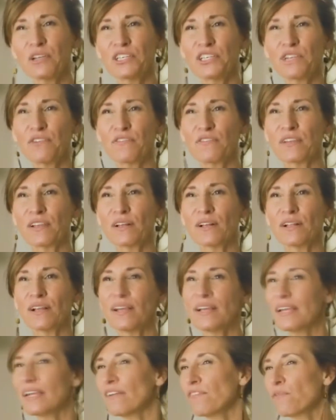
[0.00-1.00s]
how would you feel
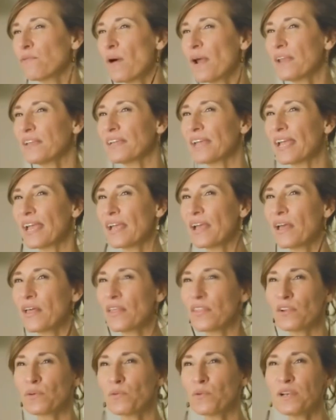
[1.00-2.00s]
if one day
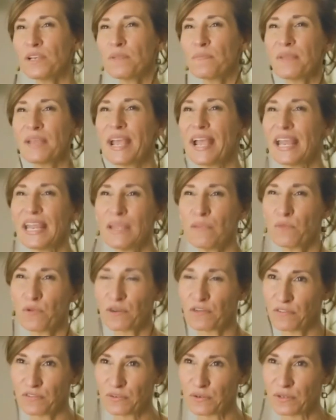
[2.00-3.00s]
there wouldn't be any
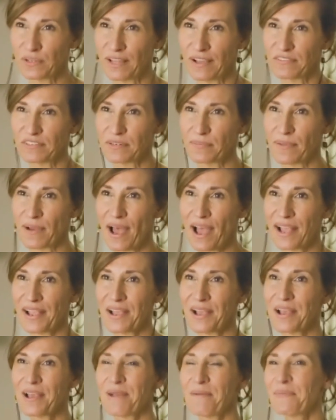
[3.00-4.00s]
more food left to buy,
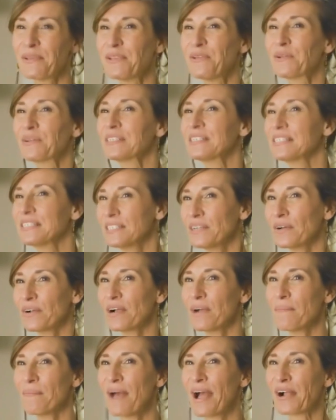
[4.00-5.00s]
but you could still
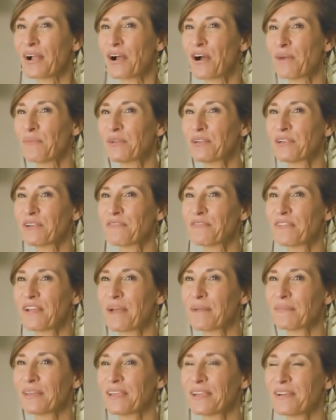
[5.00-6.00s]
come back home to your
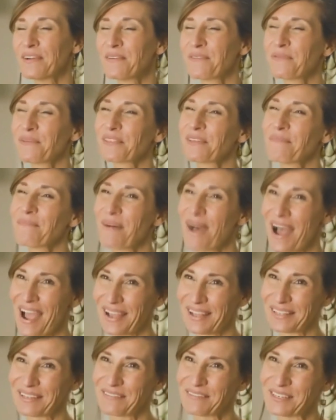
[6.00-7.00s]
family with a
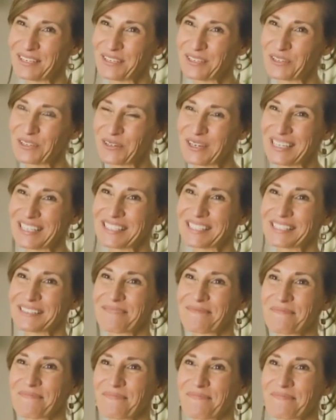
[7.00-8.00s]
pile of these treats?